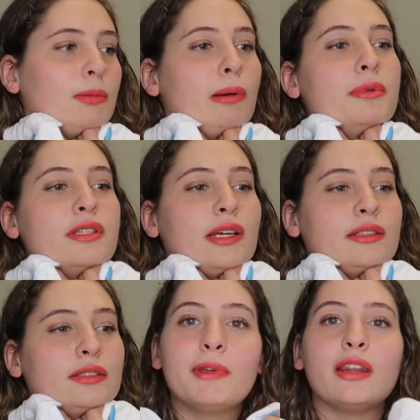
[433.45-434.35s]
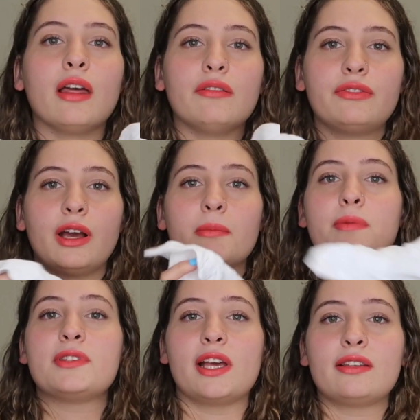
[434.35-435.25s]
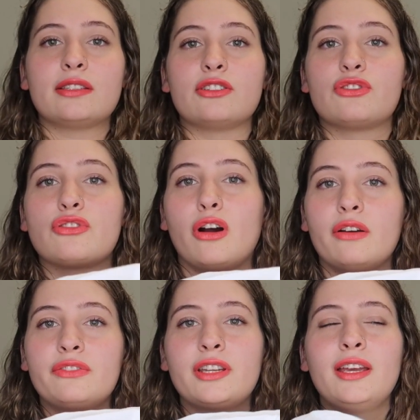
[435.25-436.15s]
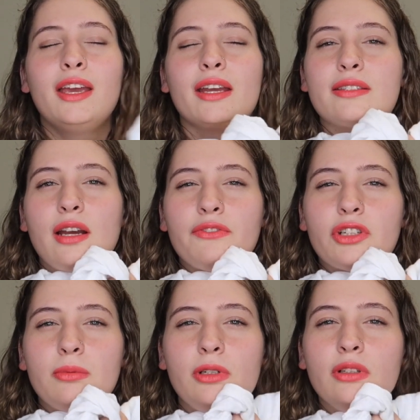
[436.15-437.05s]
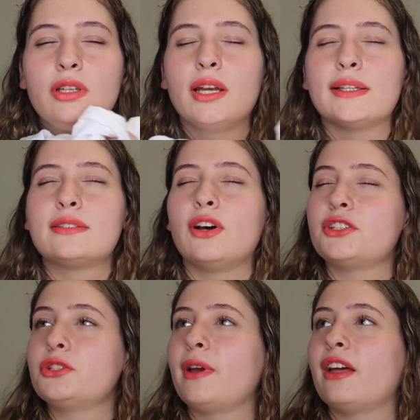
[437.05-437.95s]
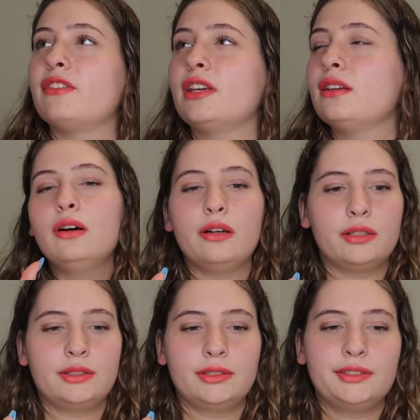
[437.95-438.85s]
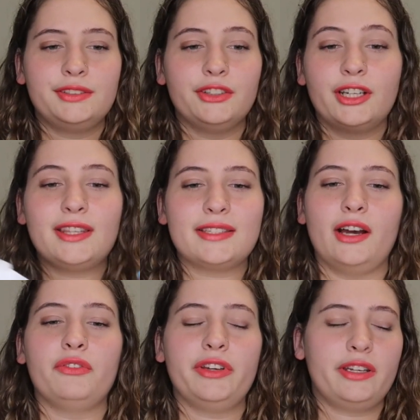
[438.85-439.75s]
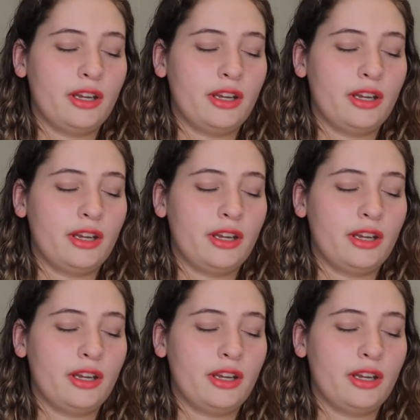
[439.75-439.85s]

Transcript: I'm obsessed. I'm in love. I'm obsessed. It's soft. It's comfortable. It's not too heavy. Oh, look at this outfit.